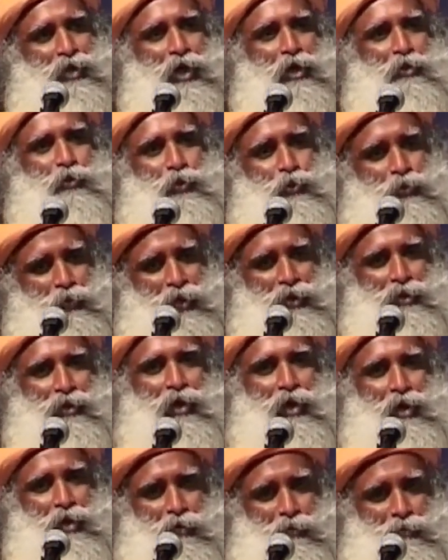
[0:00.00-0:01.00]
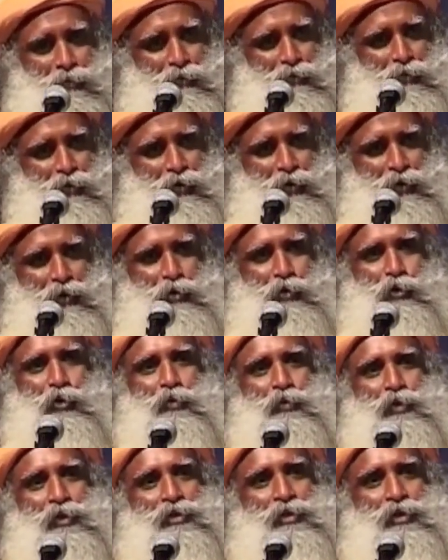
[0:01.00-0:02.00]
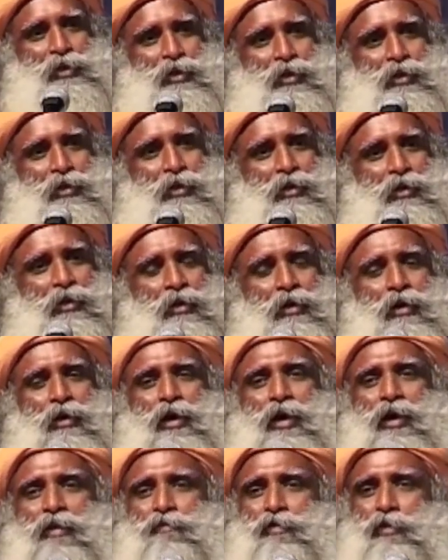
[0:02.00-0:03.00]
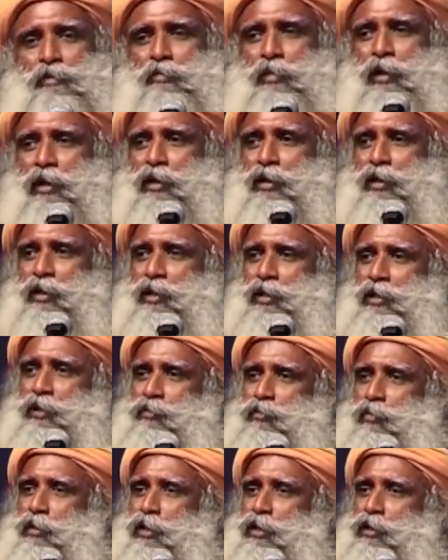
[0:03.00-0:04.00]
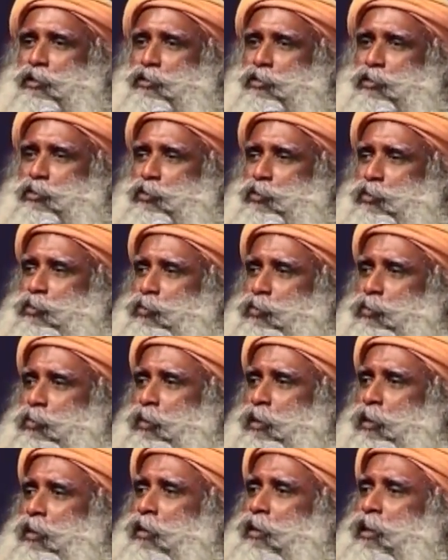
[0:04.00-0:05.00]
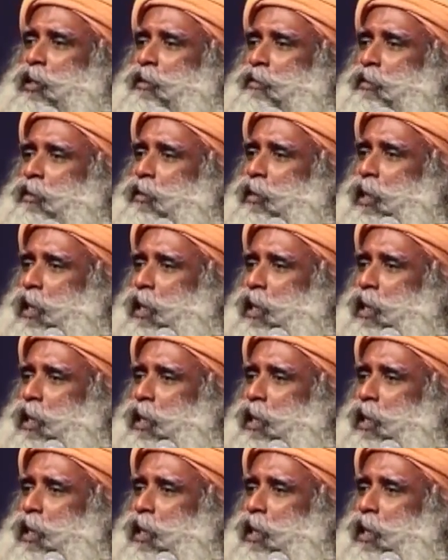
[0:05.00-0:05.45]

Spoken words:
around you right now, you will see everybody is willing to lay their